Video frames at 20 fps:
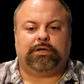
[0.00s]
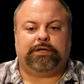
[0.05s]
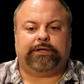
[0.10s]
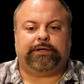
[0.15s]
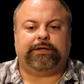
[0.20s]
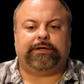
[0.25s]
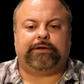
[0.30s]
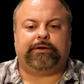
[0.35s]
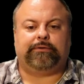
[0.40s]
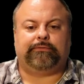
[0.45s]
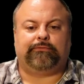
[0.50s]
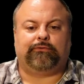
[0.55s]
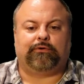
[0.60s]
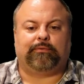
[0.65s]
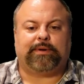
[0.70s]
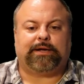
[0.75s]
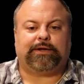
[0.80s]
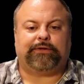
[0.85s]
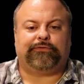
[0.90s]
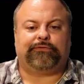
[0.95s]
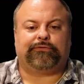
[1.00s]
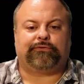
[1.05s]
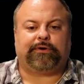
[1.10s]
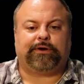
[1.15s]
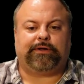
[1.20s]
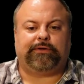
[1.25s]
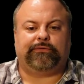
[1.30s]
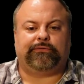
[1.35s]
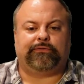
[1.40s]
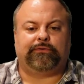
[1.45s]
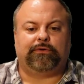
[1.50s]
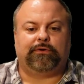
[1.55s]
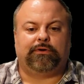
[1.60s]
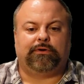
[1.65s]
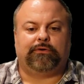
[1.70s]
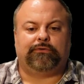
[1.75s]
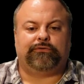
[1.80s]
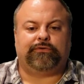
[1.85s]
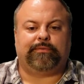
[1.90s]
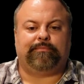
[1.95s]
in formatted strings
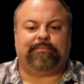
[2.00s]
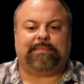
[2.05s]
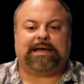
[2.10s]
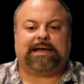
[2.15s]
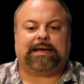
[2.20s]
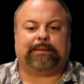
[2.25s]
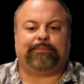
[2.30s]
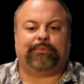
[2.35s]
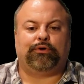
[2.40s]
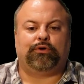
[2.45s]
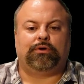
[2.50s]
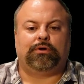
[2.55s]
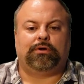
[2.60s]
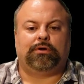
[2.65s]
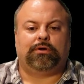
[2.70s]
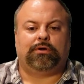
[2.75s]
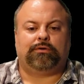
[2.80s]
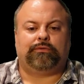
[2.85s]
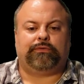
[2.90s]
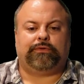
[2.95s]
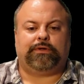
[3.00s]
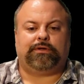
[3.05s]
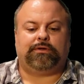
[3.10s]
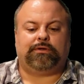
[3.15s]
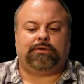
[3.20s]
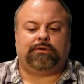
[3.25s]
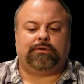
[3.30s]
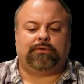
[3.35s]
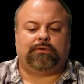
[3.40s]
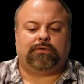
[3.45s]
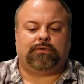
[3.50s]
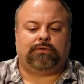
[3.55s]
to map the